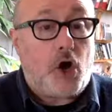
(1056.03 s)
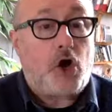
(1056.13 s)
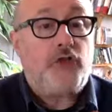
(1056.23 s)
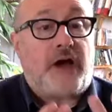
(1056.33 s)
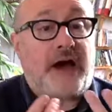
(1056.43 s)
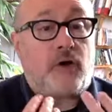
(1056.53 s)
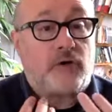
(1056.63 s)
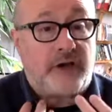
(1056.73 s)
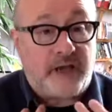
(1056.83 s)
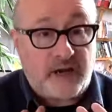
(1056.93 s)
on
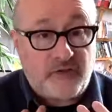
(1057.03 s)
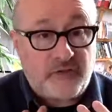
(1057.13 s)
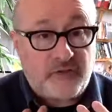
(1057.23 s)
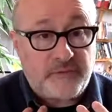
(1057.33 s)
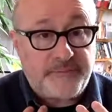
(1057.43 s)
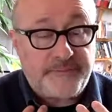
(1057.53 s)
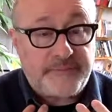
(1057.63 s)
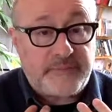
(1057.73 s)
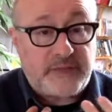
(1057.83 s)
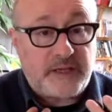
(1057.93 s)
our health,
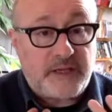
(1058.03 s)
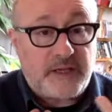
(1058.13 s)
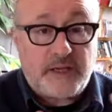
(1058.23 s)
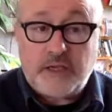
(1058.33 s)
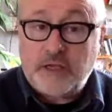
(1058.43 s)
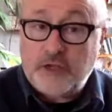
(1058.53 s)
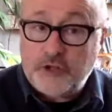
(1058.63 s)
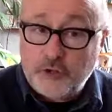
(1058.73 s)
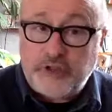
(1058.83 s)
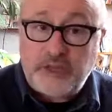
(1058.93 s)

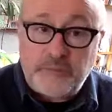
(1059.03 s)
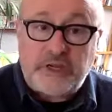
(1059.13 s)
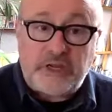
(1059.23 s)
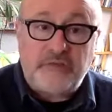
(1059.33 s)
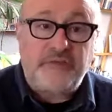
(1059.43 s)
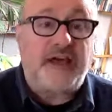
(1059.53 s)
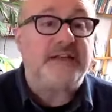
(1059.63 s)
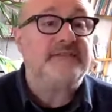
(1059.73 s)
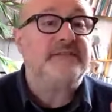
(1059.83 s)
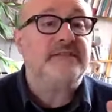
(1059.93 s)
you can believe
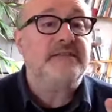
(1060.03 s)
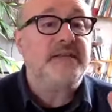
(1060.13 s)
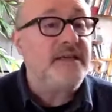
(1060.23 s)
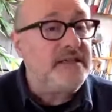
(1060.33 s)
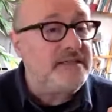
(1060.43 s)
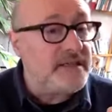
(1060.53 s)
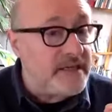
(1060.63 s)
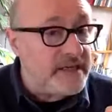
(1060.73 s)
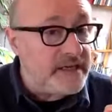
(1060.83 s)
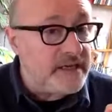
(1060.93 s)
that
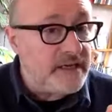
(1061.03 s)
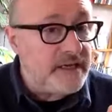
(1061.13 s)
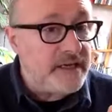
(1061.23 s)
easily